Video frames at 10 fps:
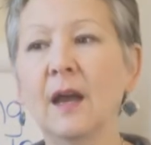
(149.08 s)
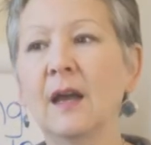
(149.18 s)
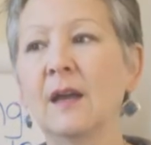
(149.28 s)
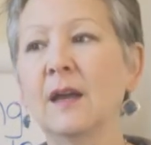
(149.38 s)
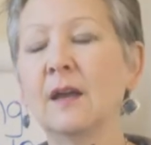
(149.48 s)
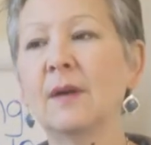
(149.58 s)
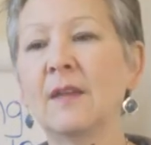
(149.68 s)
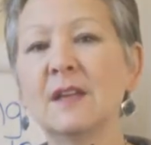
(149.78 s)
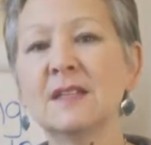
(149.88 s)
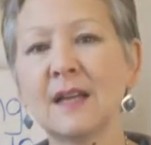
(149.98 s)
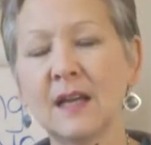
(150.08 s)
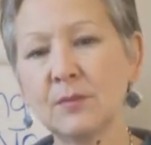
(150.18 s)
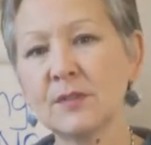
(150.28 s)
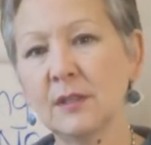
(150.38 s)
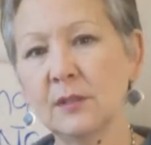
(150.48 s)
and it is
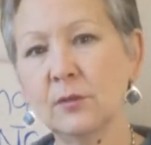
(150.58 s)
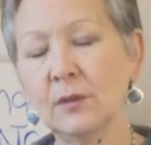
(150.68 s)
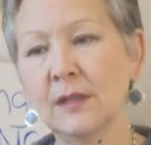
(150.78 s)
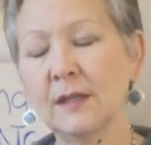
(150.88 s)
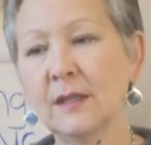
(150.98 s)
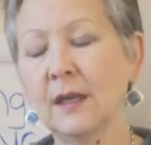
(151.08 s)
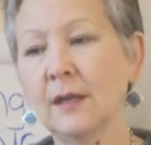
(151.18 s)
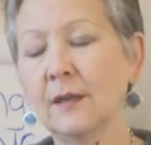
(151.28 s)
absolutely